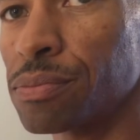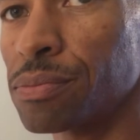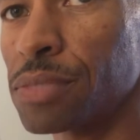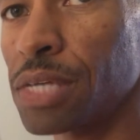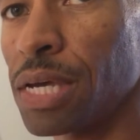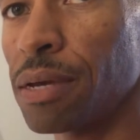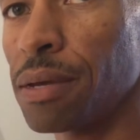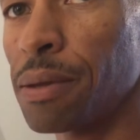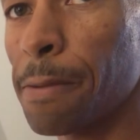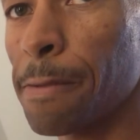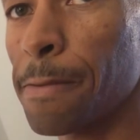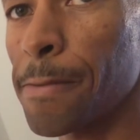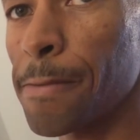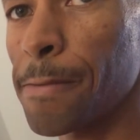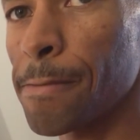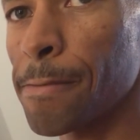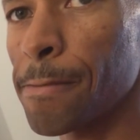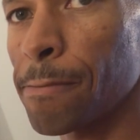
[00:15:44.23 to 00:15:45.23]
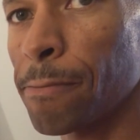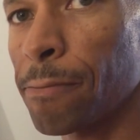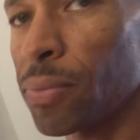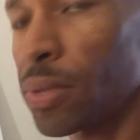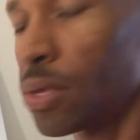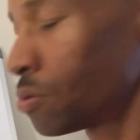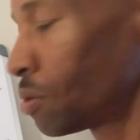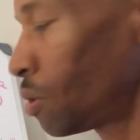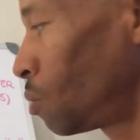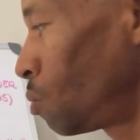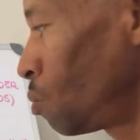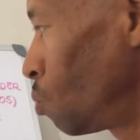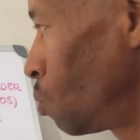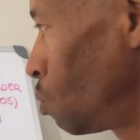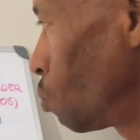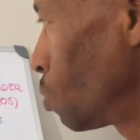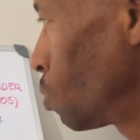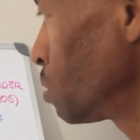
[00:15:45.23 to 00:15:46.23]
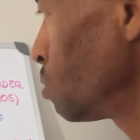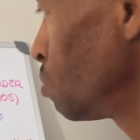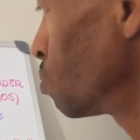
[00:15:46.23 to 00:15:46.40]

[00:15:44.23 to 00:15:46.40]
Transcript: Okay? So when